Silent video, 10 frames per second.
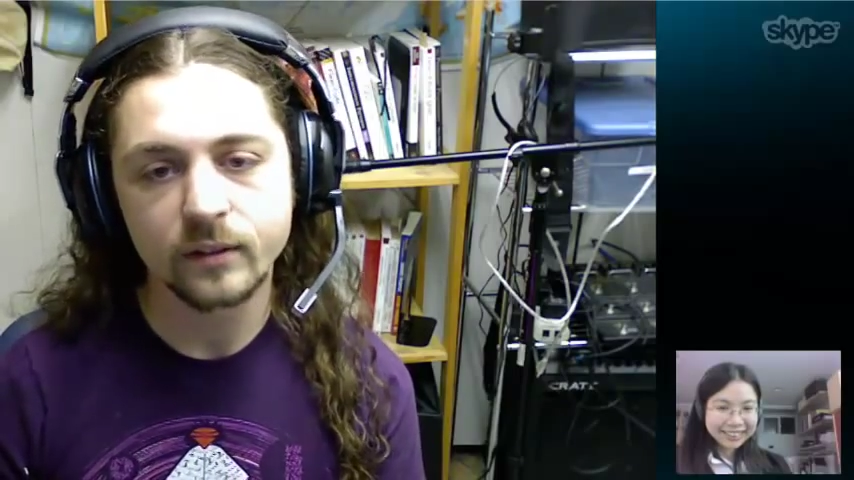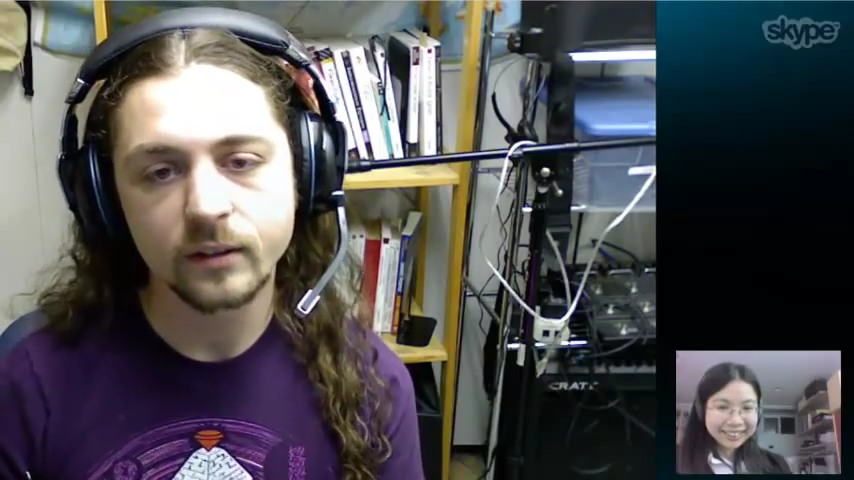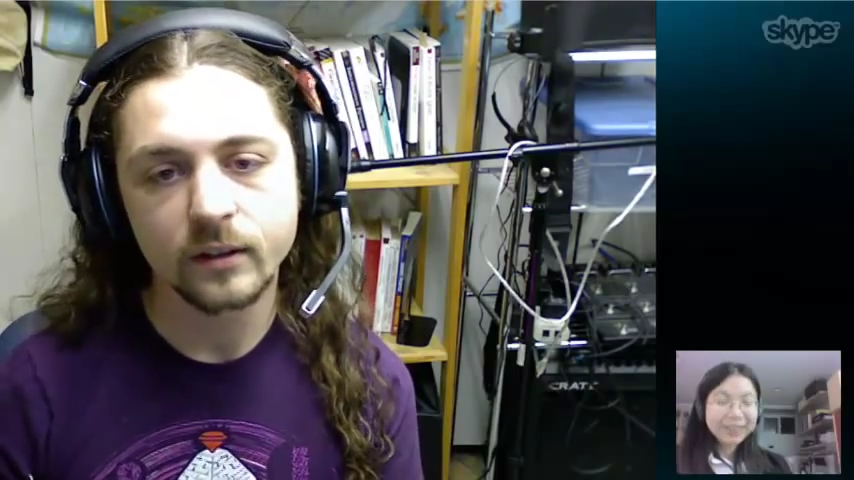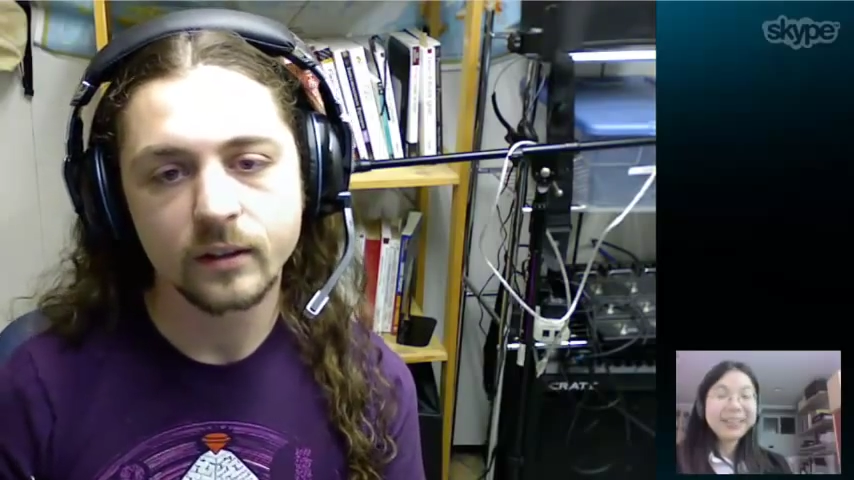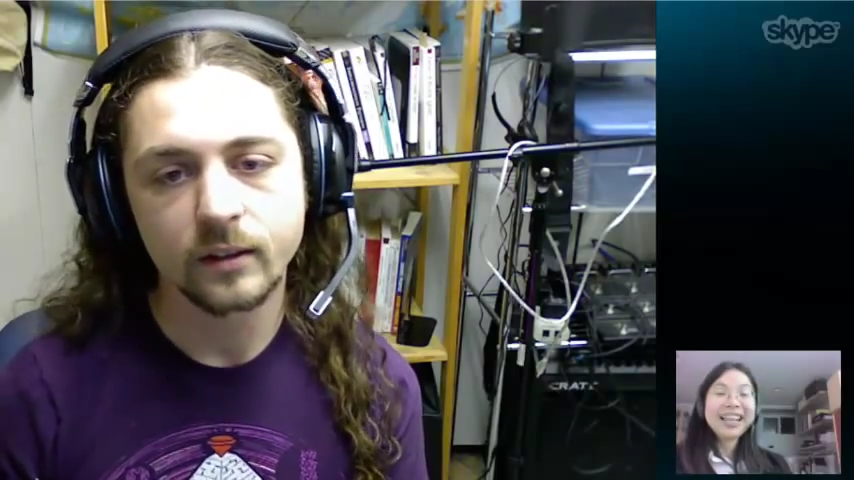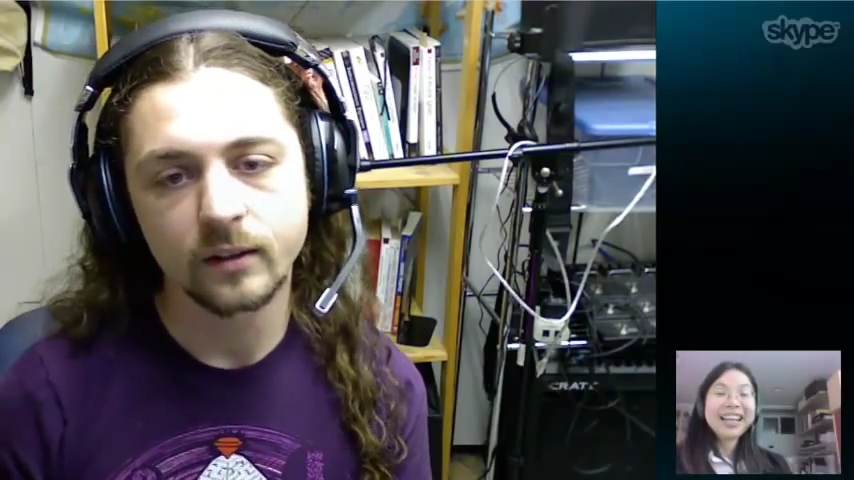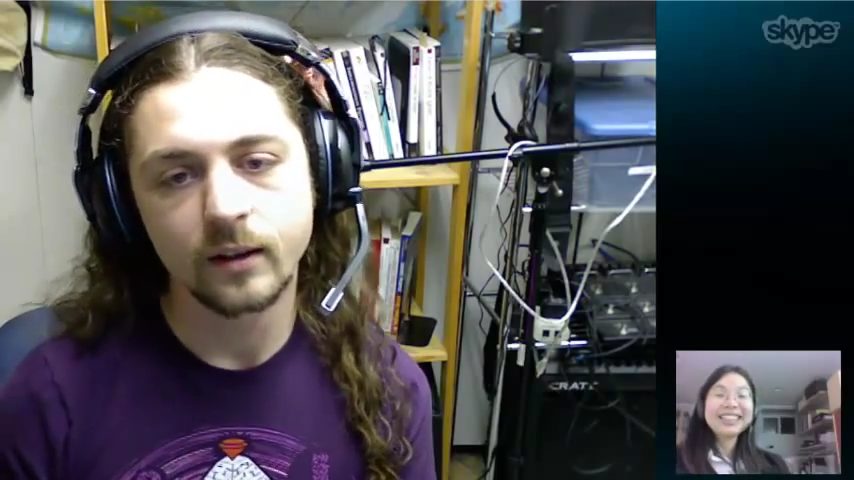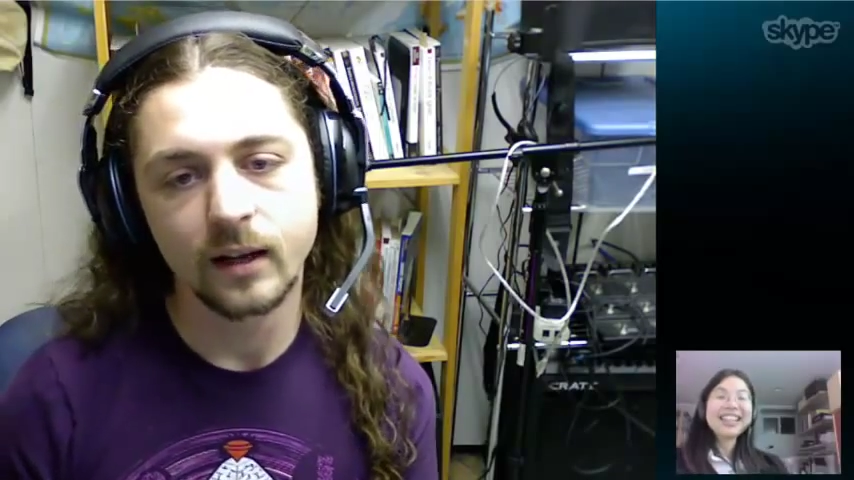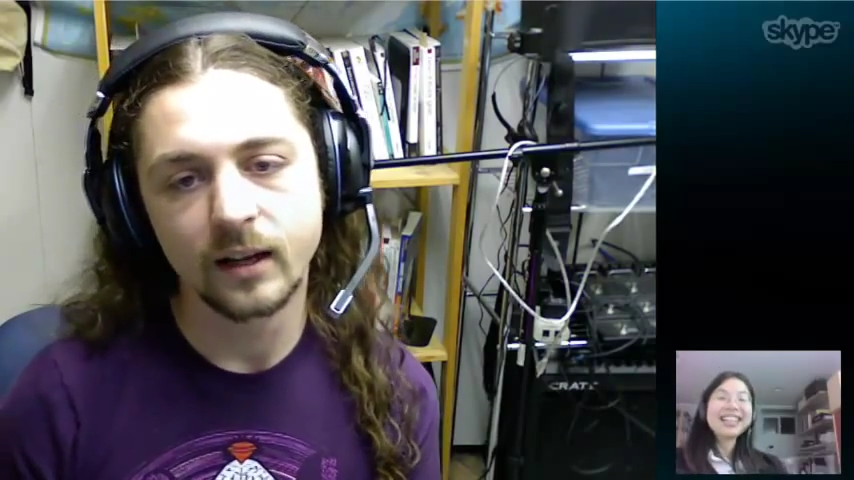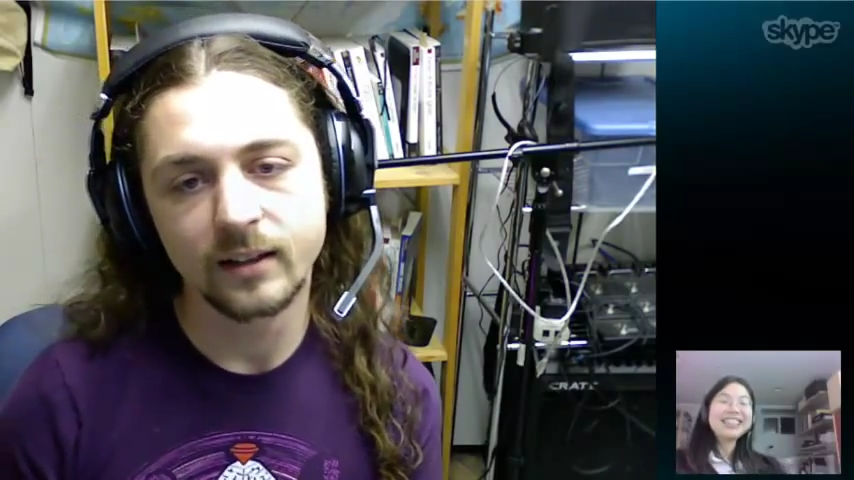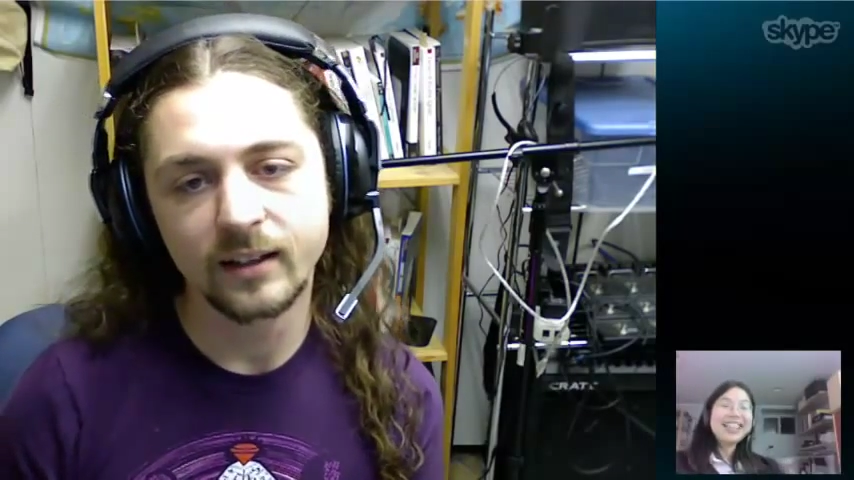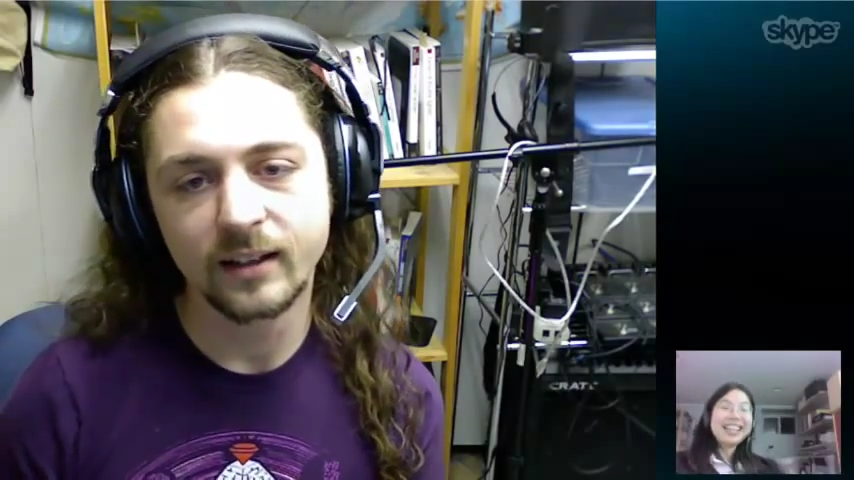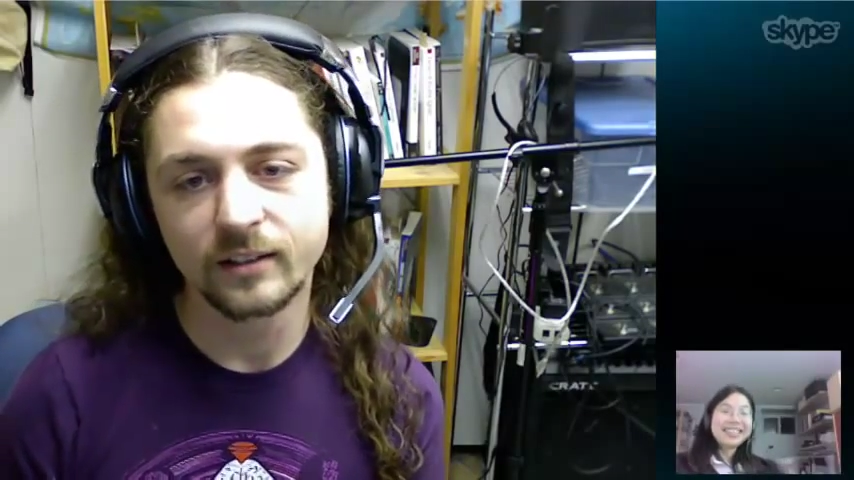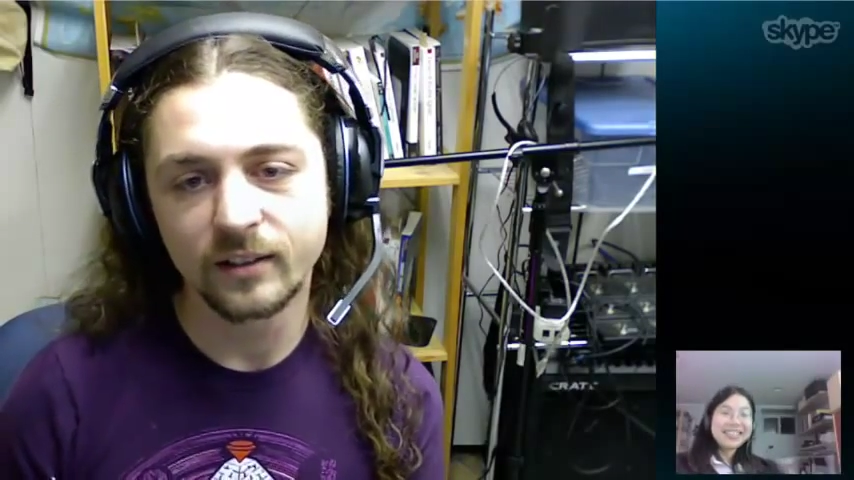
Oh yes, yes, uh, yes,